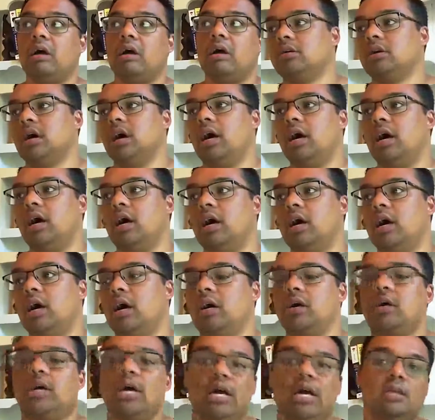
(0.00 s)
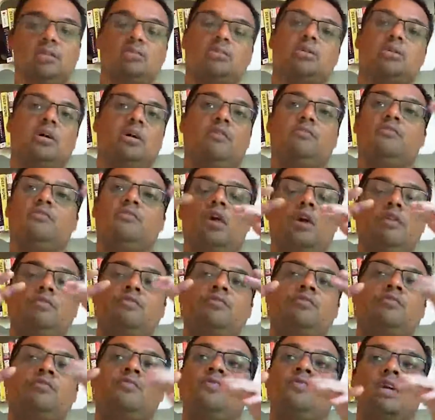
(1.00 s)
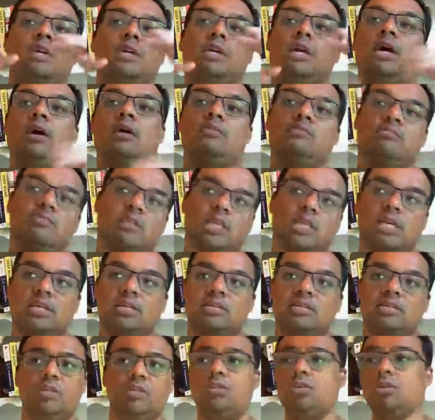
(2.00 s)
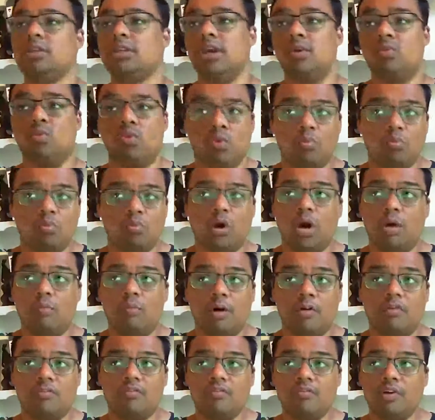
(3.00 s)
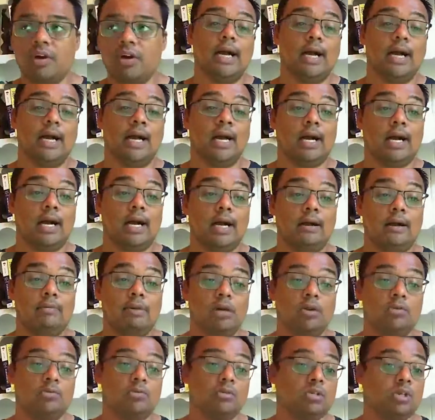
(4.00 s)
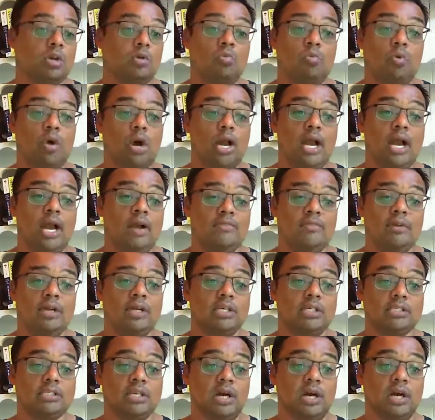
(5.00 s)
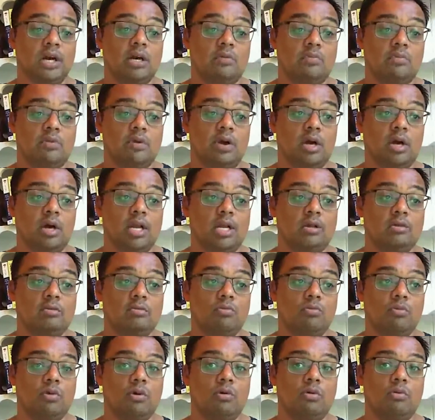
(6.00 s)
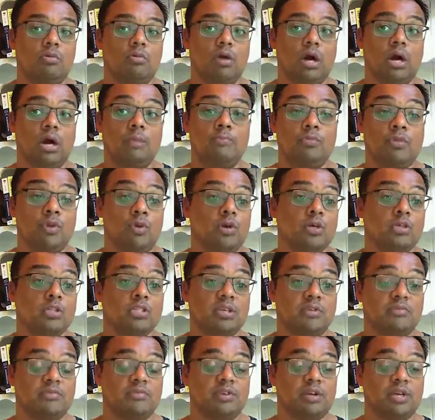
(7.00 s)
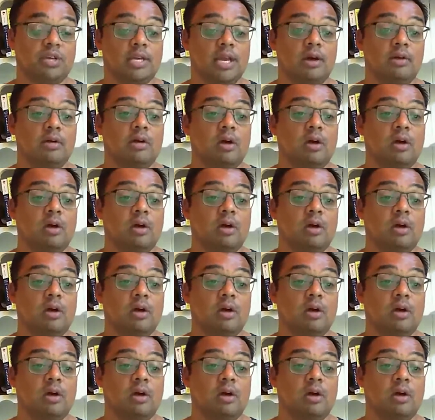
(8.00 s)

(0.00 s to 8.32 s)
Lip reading: Okay, so I've figured out this. Do they want what I'm offering? And also, why haven't I started applying? Well, I'm doing something now.